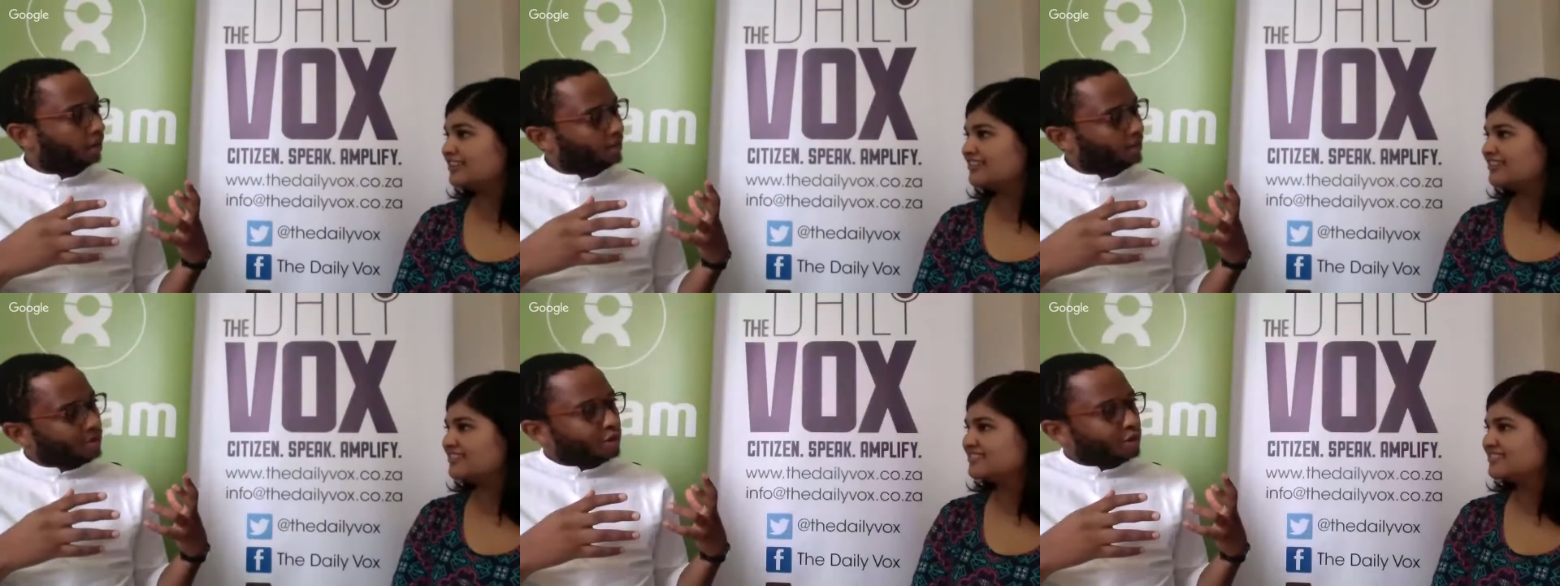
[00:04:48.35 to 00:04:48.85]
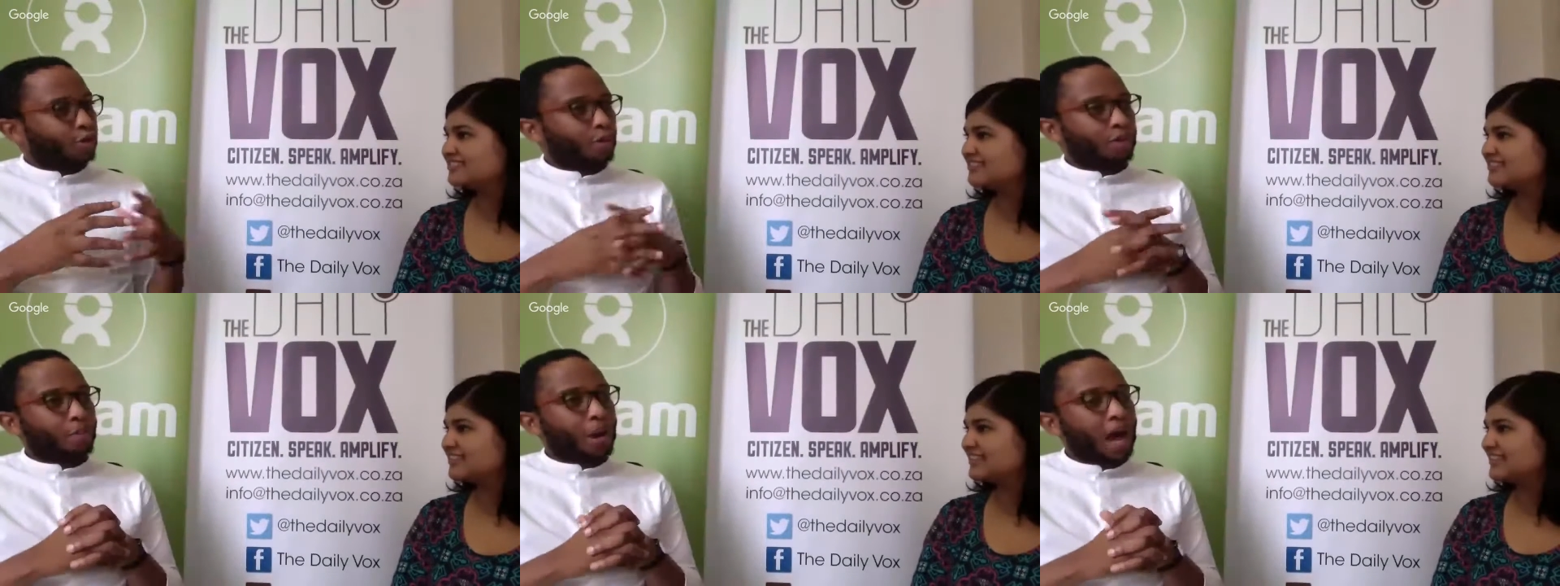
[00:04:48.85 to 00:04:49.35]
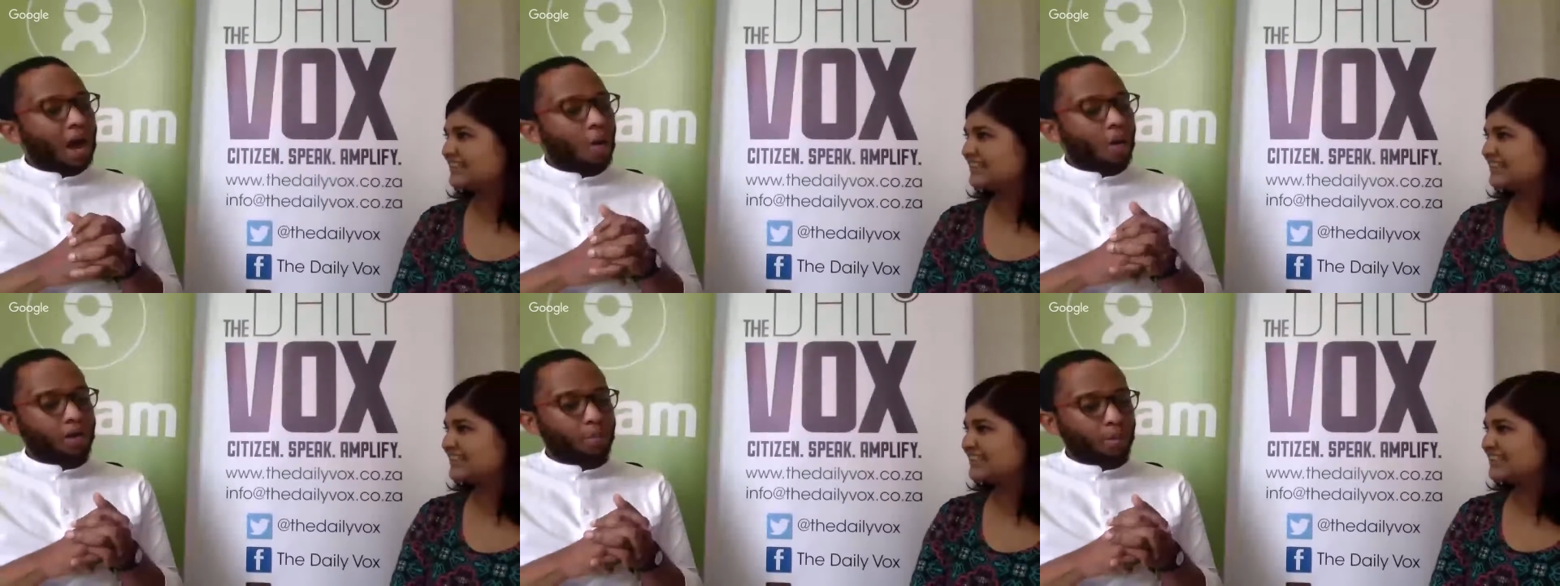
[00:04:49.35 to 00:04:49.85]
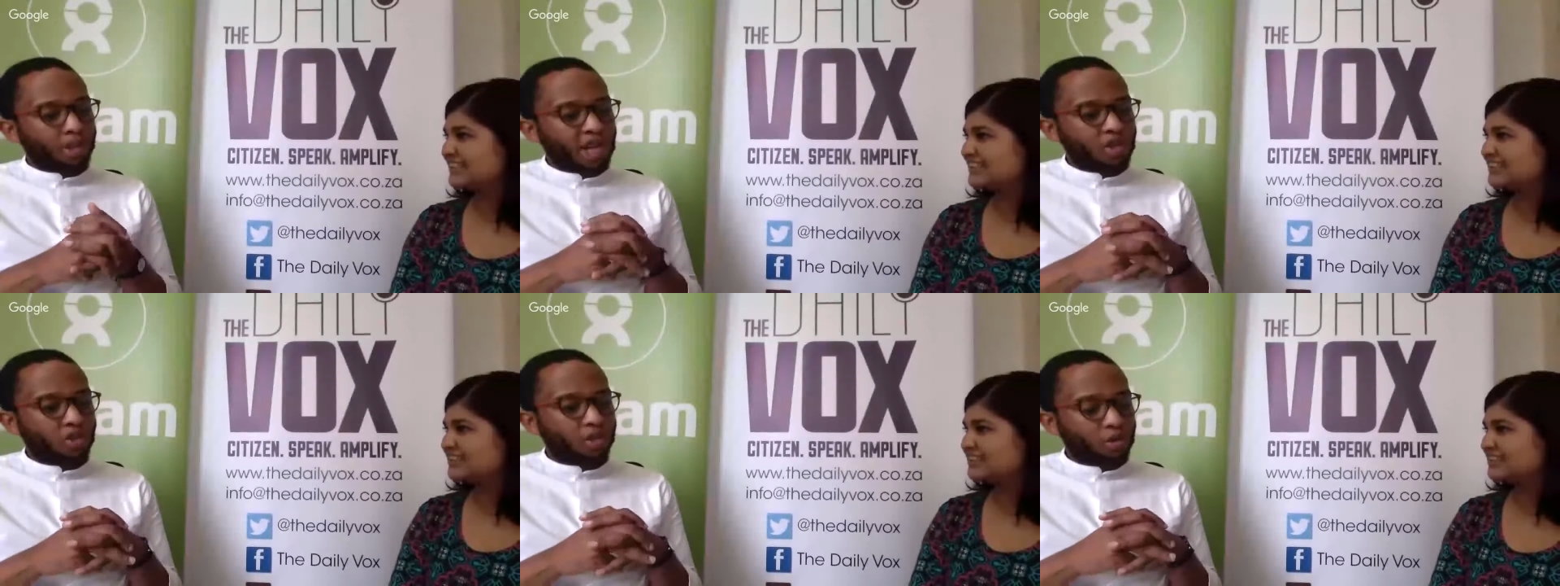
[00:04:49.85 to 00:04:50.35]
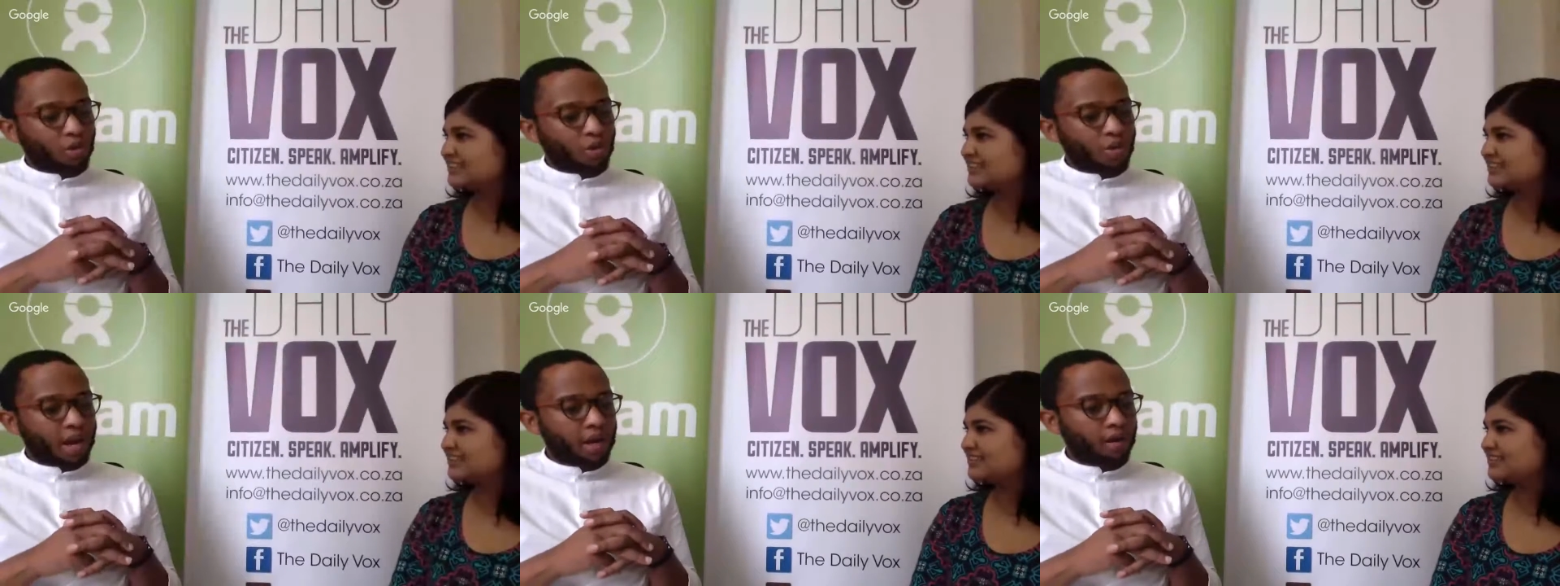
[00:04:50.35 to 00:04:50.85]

Speaker 1: you know the power and the potential to create